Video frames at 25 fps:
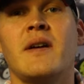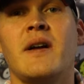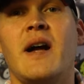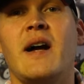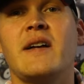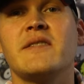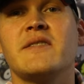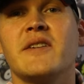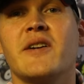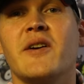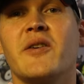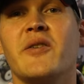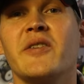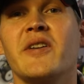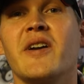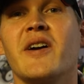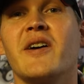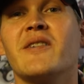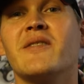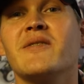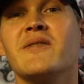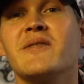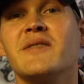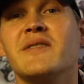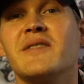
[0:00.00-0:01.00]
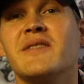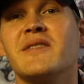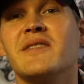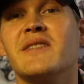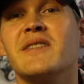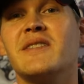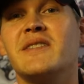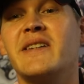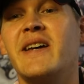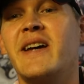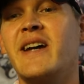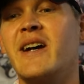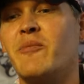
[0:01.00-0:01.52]
How's it going, y'all?
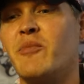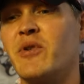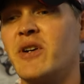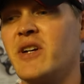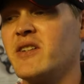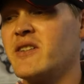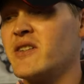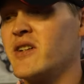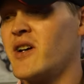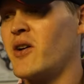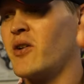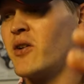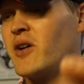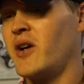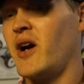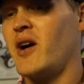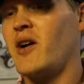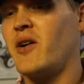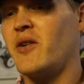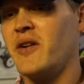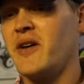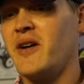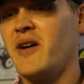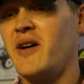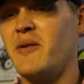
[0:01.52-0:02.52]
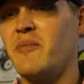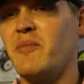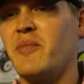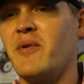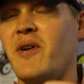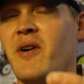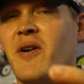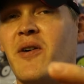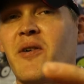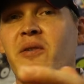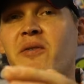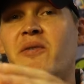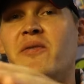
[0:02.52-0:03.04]
Today I'm gonna get y'all caught up
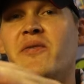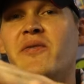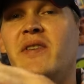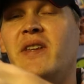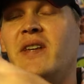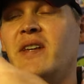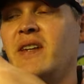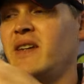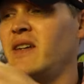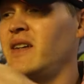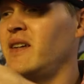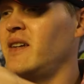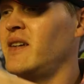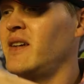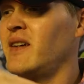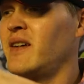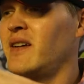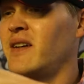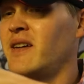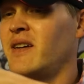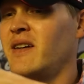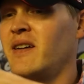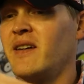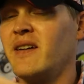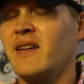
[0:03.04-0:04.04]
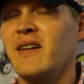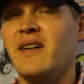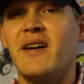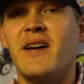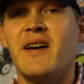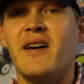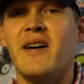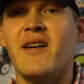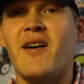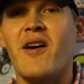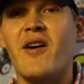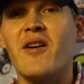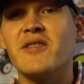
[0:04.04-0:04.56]
on the uh,
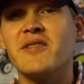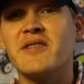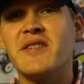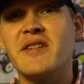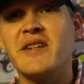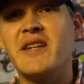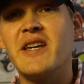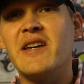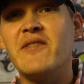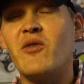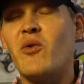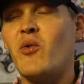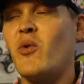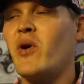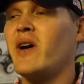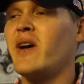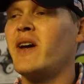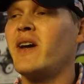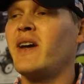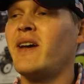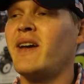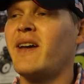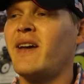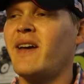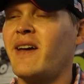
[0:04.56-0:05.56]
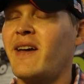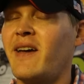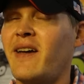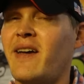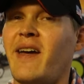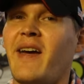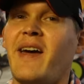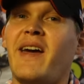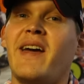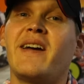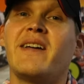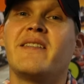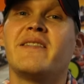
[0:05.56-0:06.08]
R C giveaway
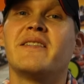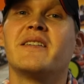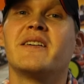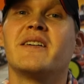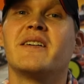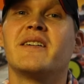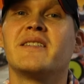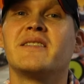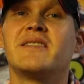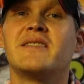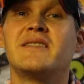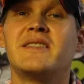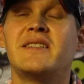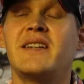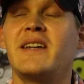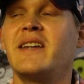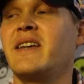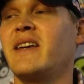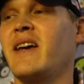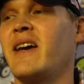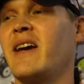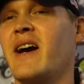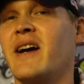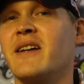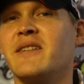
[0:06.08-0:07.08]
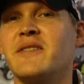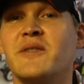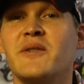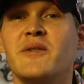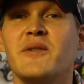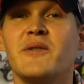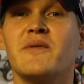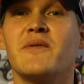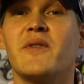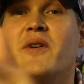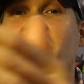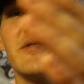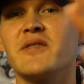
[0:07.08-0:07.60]
and the T K I
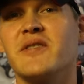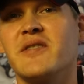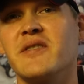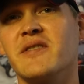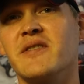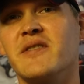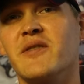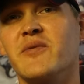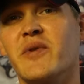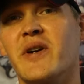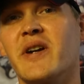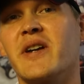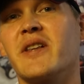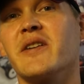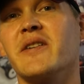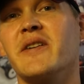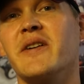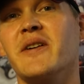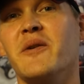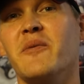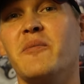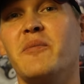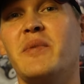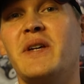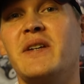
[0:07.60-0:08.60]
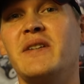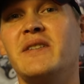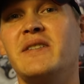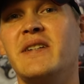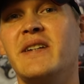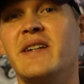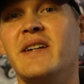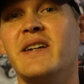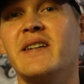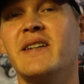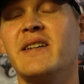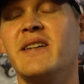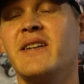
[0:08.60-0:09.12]
two versus the regular M P
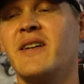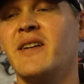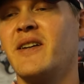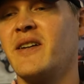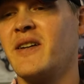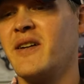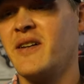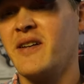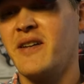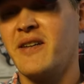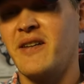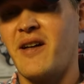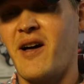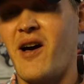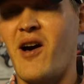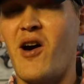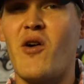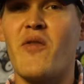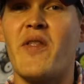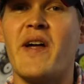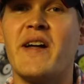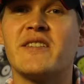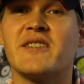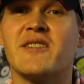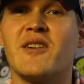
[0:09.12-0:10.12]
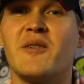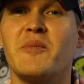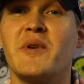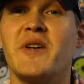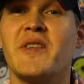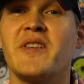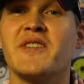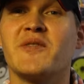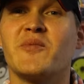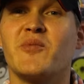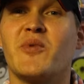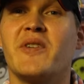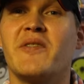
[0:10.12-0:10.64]
ten. All that's gonna be
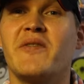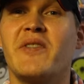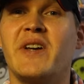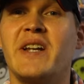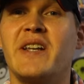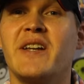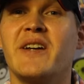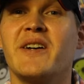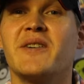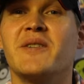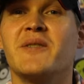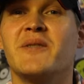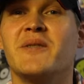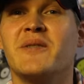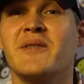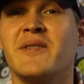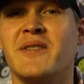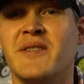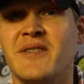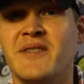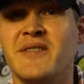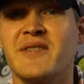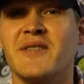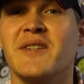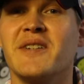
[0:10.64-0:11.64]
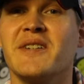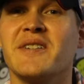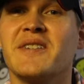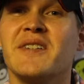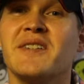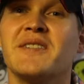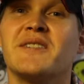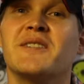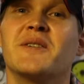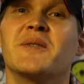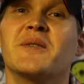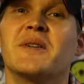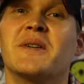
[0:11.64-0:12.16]
in this one video, so let's
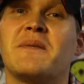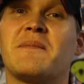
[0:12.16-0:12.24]
get to